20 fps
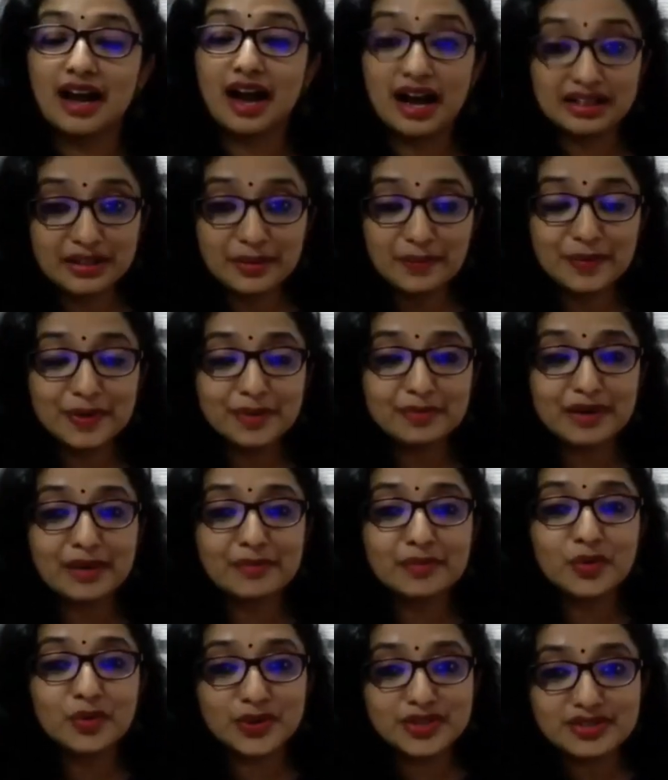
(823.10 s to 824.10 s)
and the people
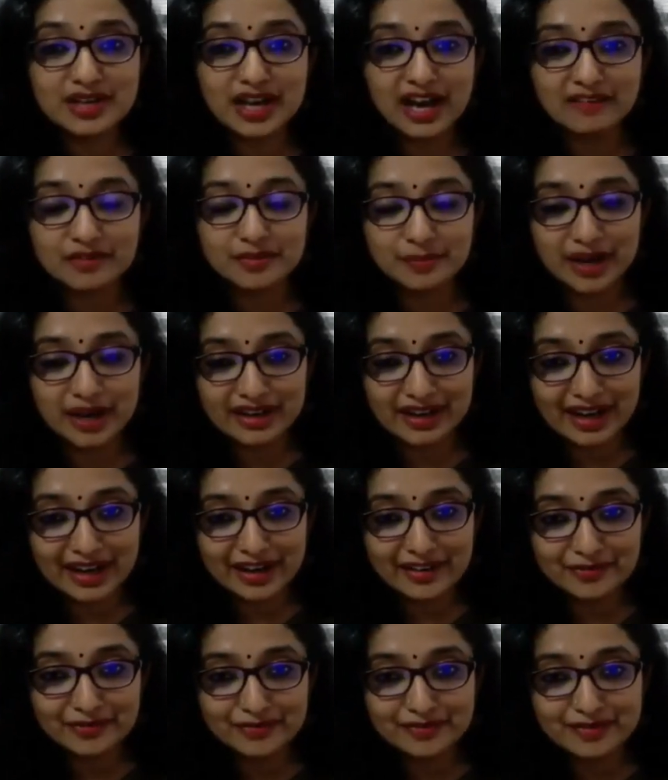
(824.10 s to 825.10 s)
I'm going to have in my
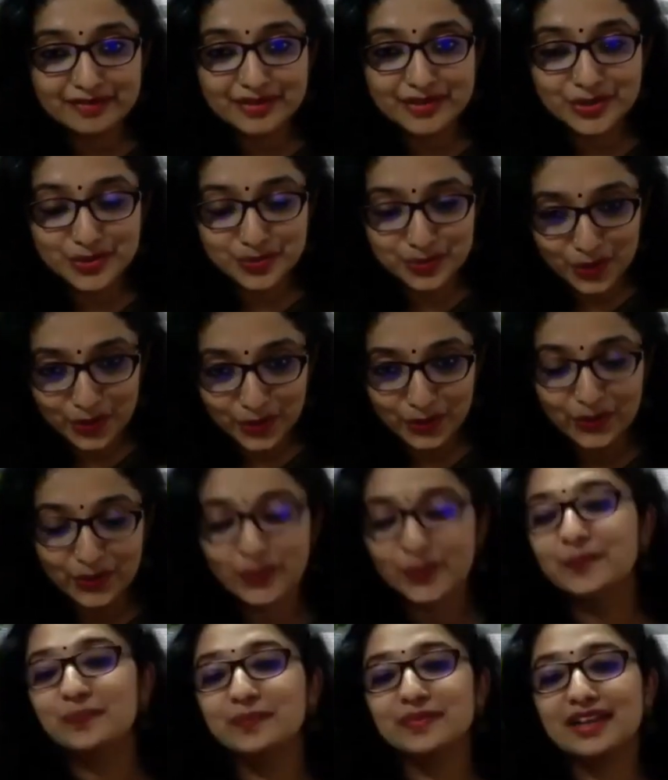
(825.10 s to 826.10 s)
life tomorrow
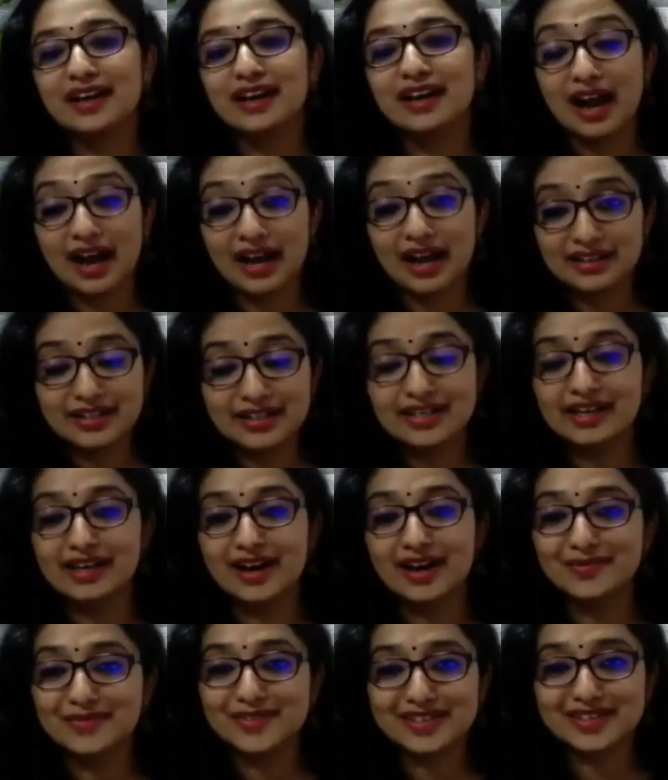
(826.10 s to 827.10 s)
and the day
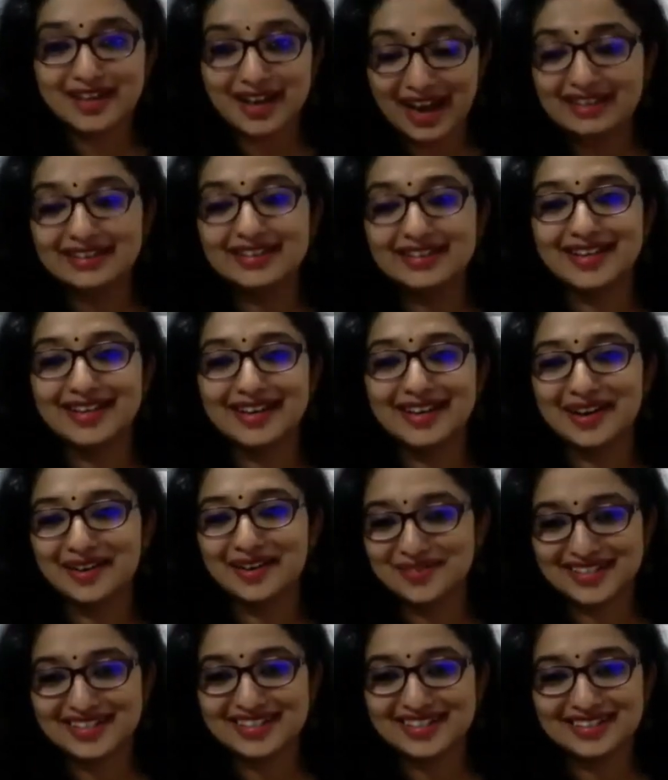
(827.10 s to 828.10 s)
after and the day
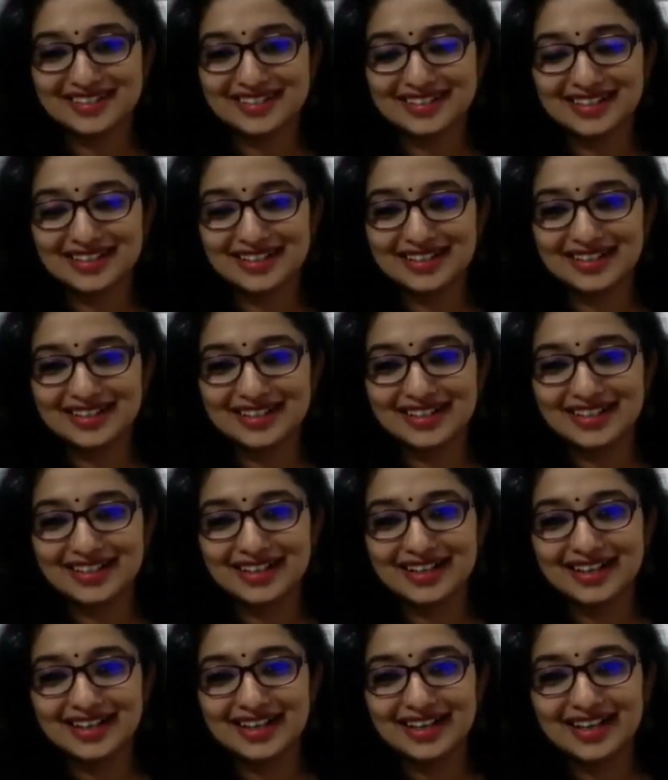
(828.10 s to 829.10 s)
after.
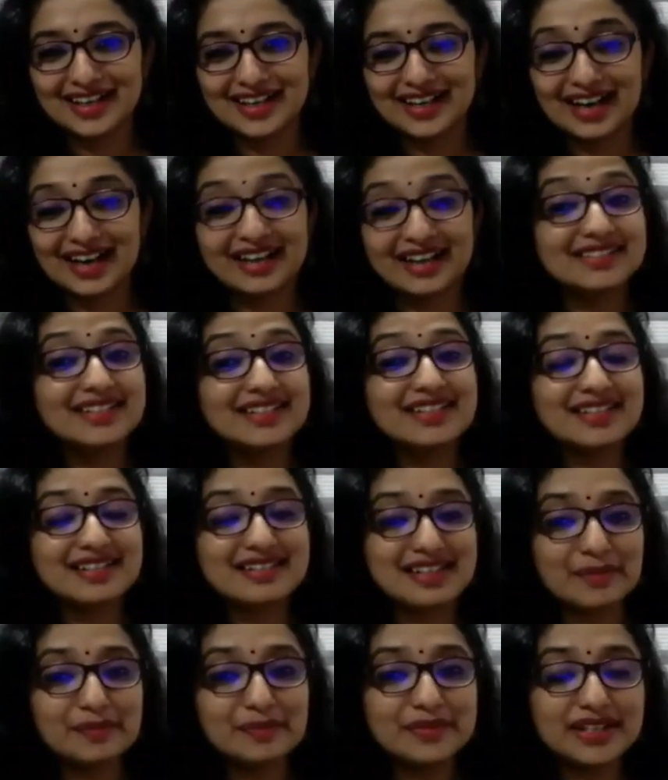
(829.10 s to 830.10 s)
And this
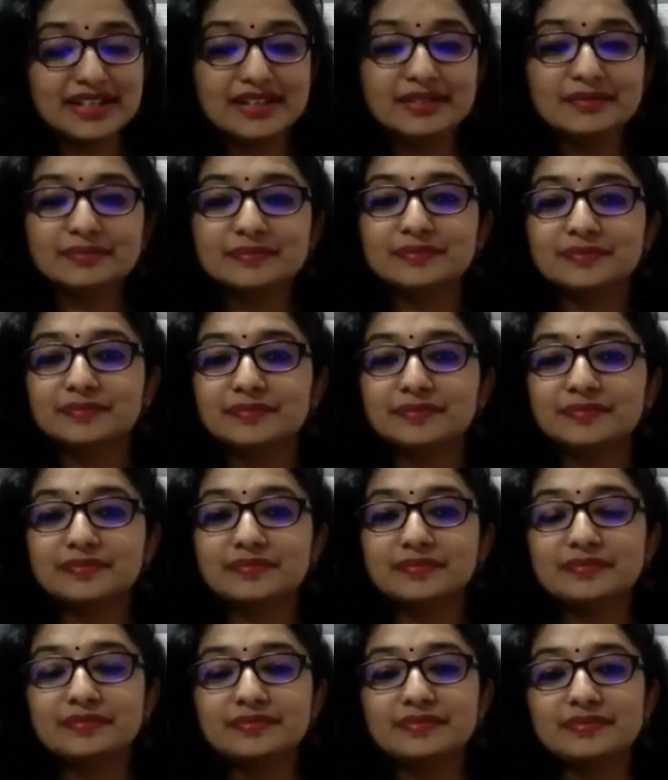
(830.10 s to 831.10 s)
is something
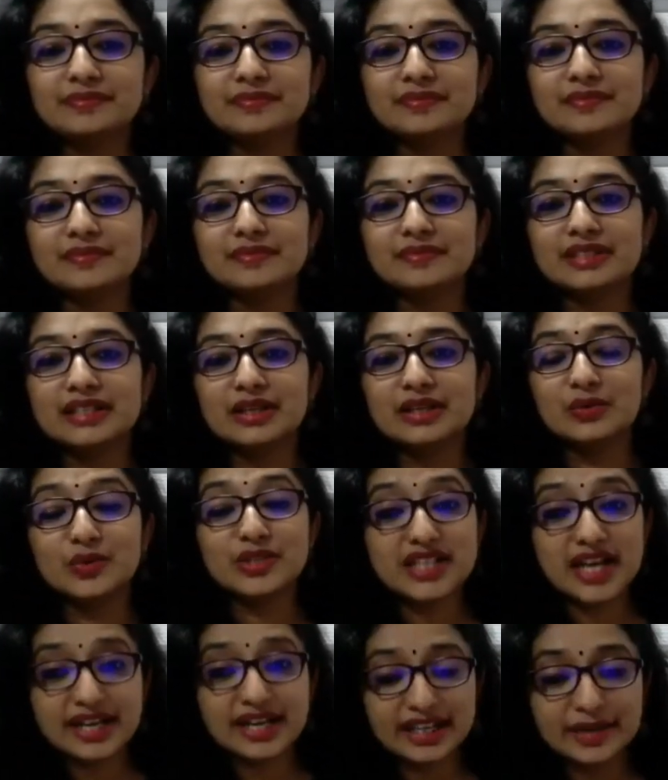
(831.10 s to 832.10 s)

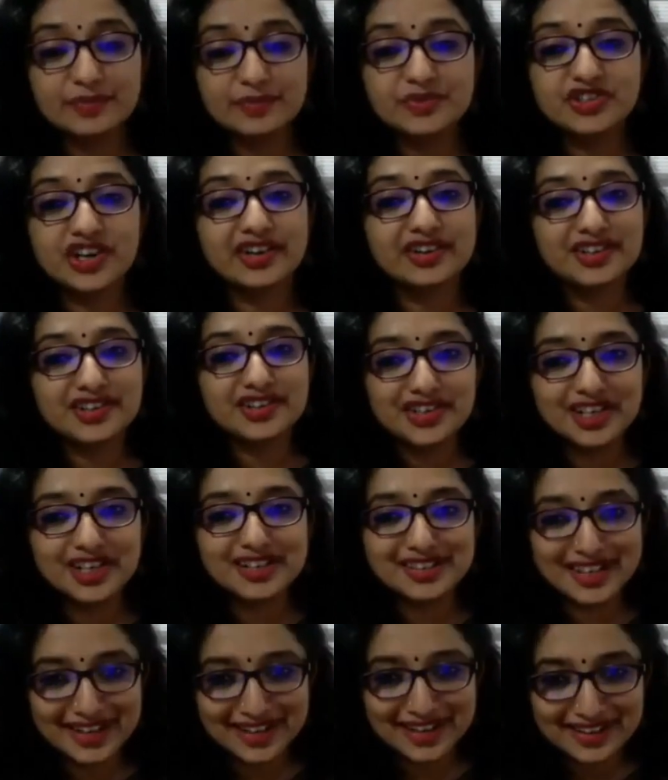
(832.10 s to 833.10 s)
which I keep
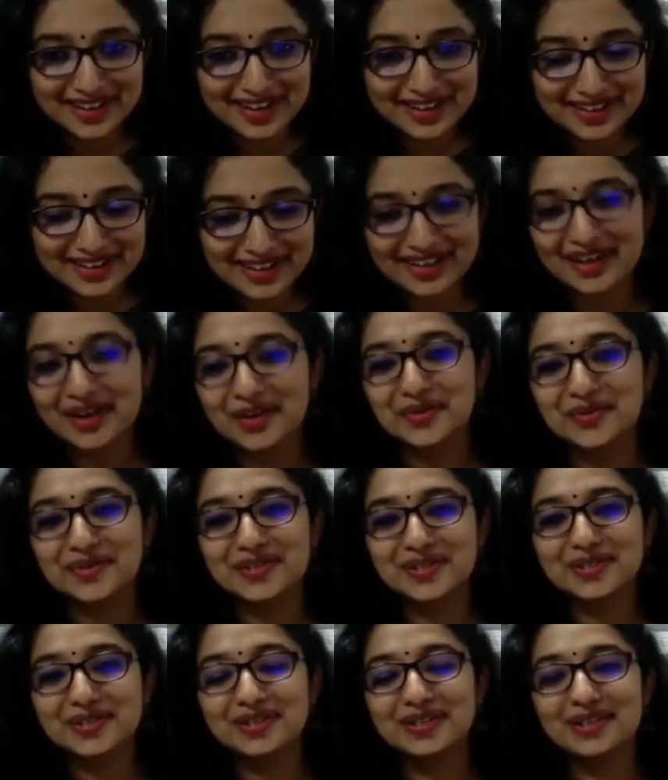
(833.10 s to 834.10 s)
cherishing day in and day
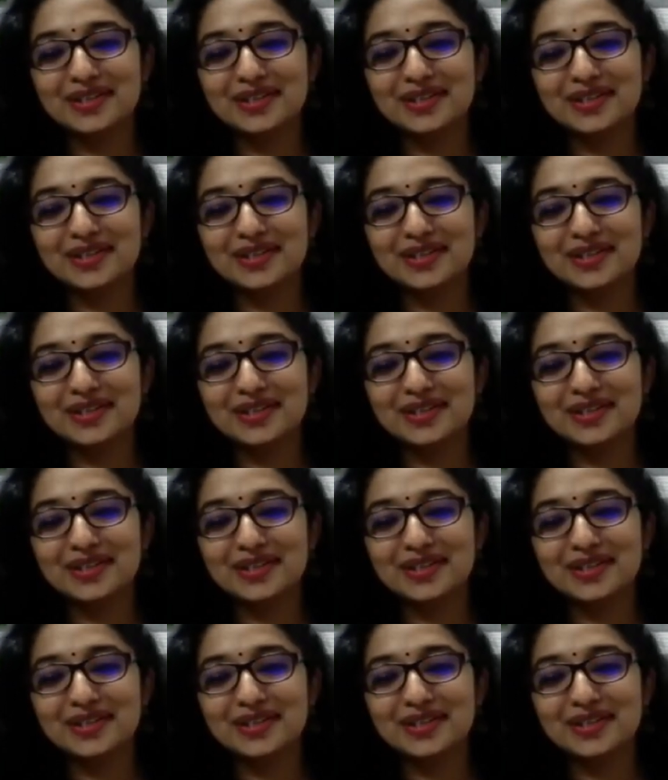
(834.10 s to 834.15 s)
out.